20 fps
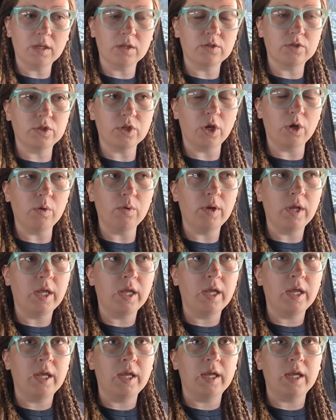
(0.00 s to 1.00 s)
So
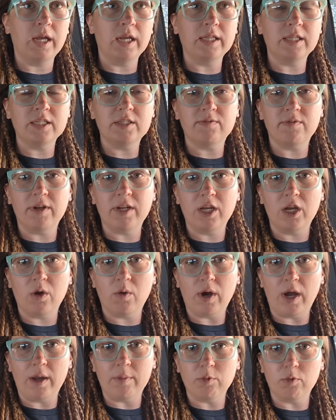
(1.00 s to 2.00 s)
in this
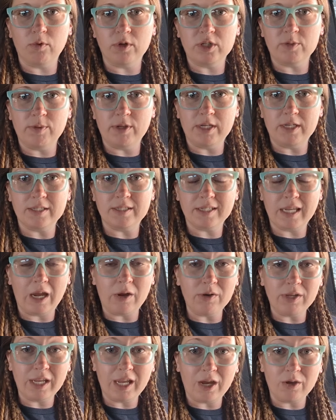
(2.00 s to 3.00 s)
video, I'm going to be
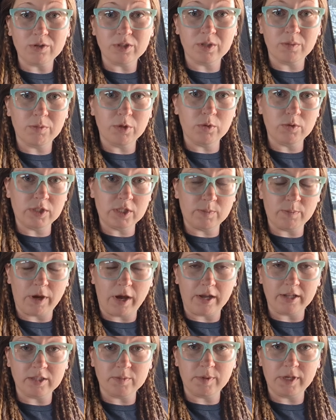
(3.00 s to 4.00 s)
scouting out some new
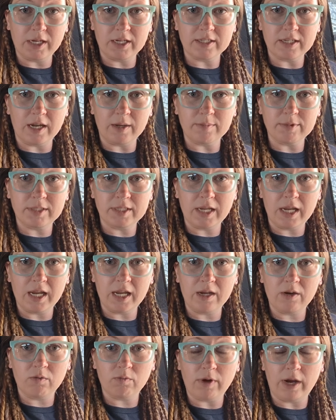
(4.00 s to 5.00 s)
spots because I'm
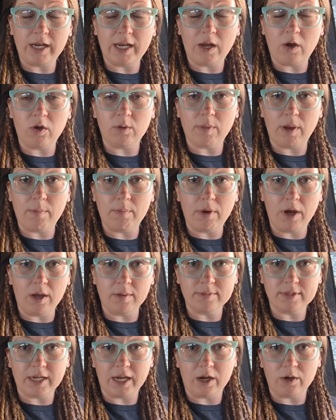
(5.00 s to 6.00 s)
staying right now at my
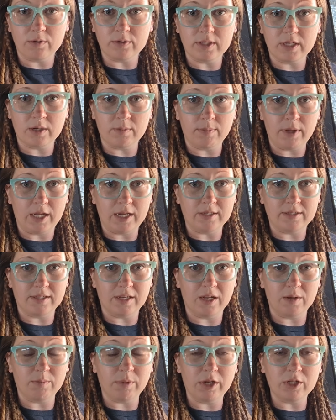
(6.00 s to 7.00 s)
mom's house in
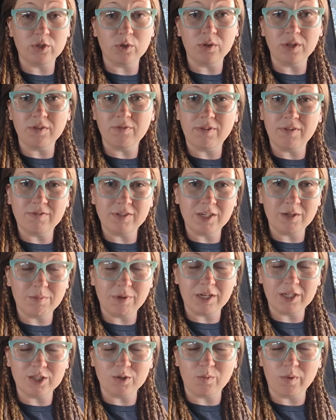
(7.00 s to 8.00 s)
Payson, but it's only 15
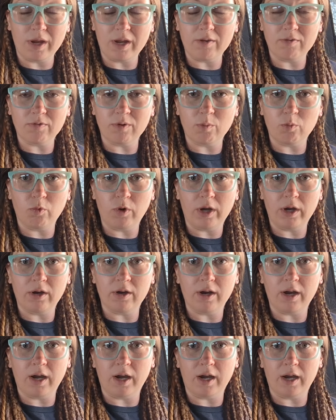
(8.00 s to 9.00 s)
minutes away from
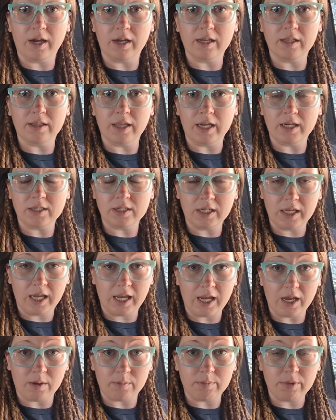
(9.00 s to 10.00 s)
where I like to
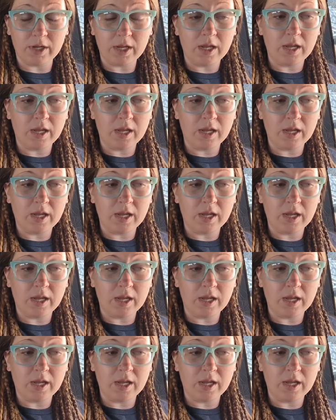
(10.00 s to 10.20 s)
camp.